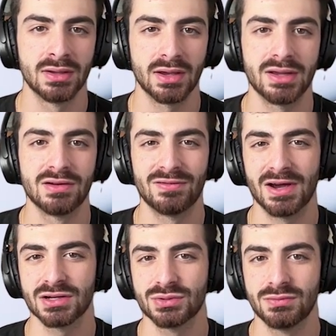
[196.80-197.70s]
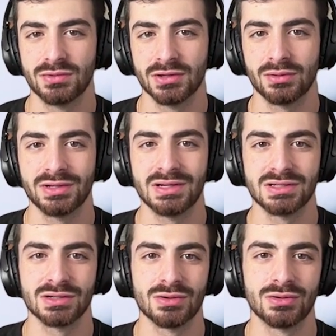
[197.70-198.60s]
And in fact, we really only need
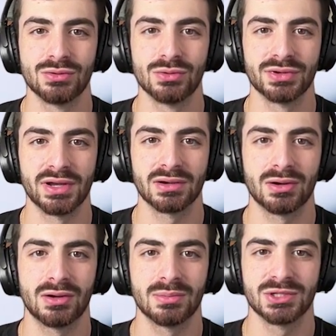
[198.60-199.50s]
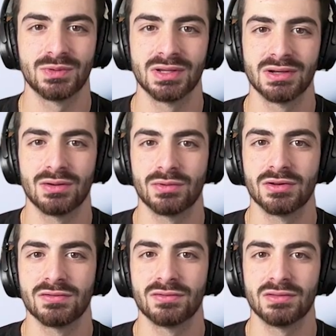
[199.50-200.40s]
to go to google.com so we can get rid
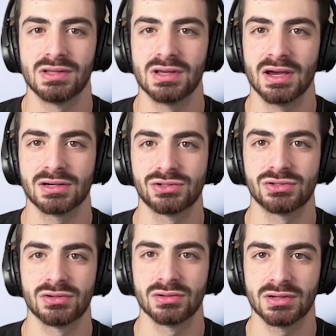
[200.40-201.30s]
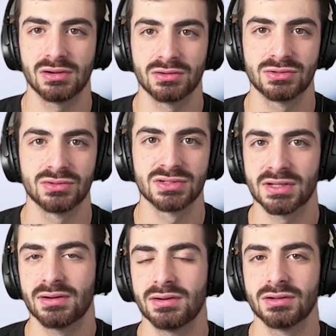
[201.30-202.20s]
of the extra characters
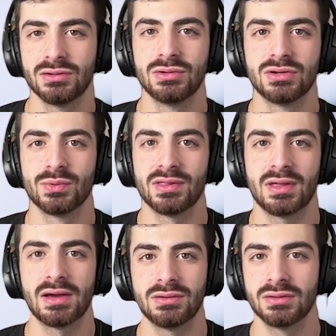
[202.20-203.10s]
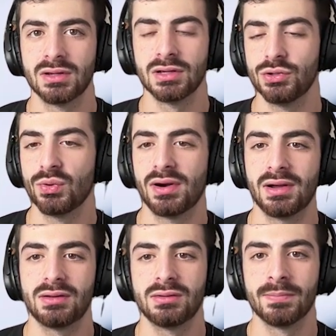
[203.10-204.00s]
that are included within that
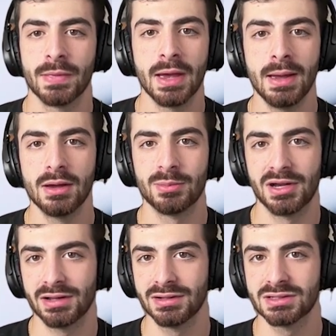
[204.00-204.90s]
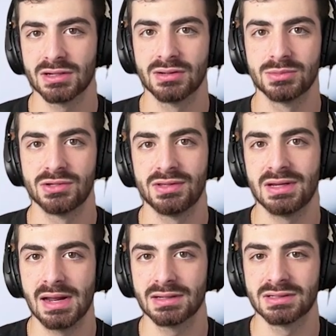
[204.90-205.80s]
URL. But now let's come to the
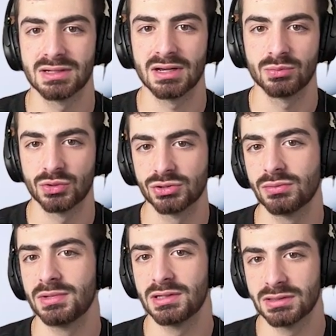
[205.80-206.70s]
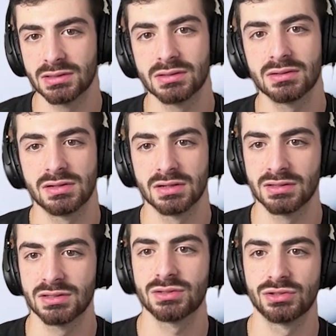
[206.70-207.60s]
next step, which would be to click
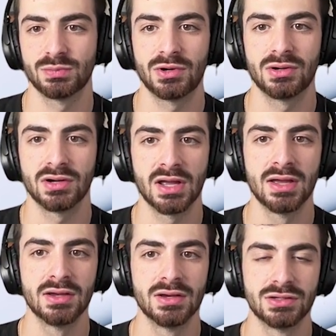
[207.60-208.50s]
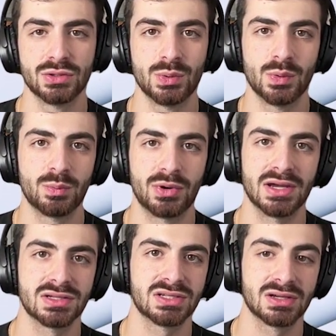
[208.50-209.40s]
the search bar so we would
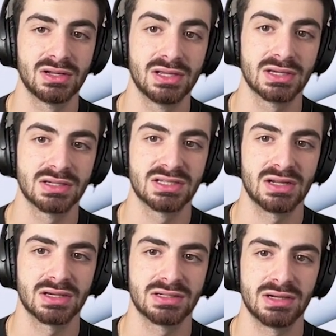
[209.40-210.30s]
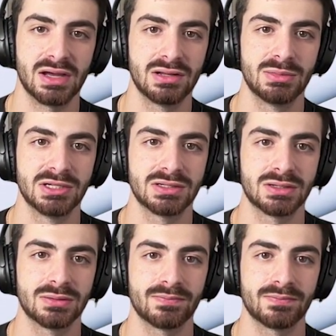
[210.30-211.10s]
press click selected element,